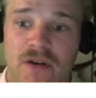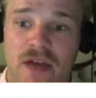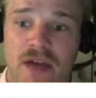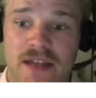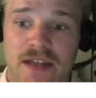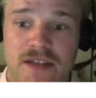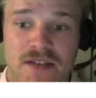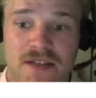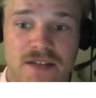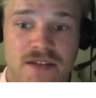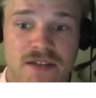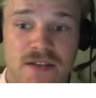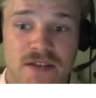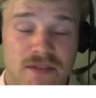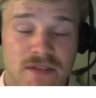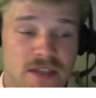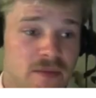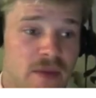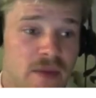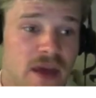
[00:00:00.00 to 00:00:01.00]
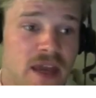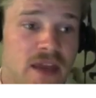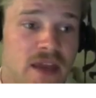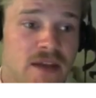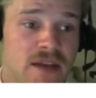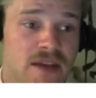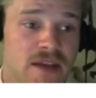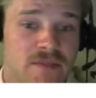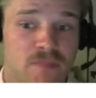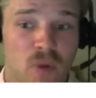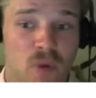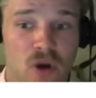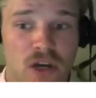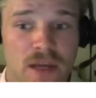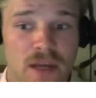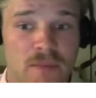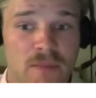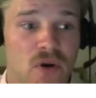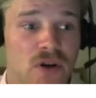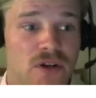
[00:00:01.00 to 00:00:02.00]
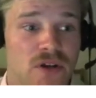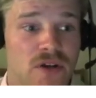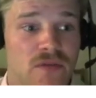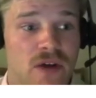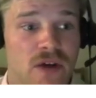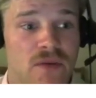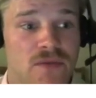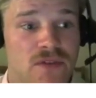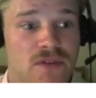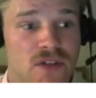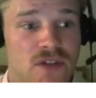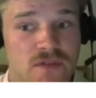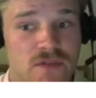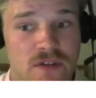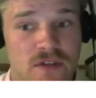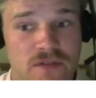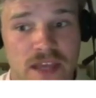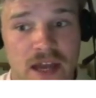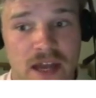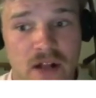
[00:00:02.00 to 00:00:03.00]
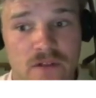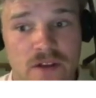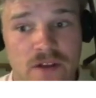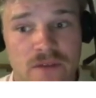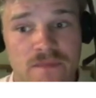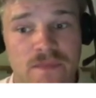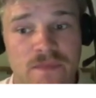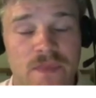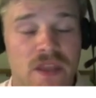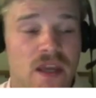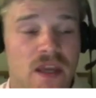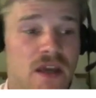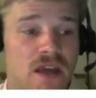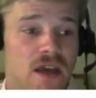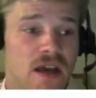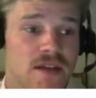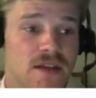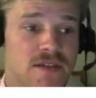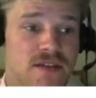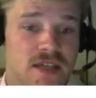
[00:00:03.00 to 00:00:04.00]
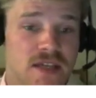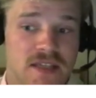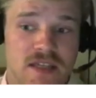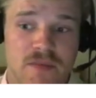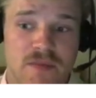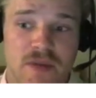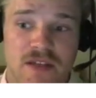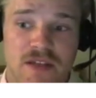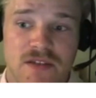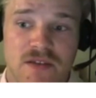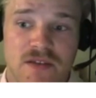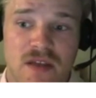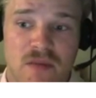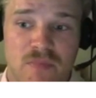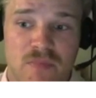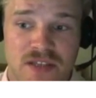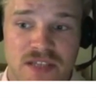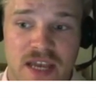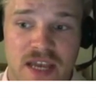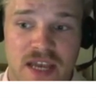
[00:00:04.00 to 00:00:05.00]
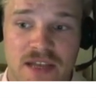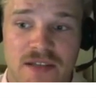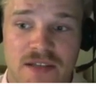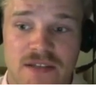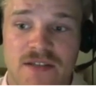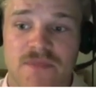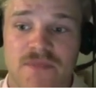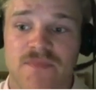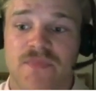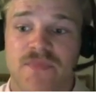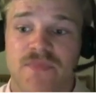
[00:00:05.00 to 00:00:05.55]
enters the domain at its boiling point around 250 Kelvin and 60 meters per second.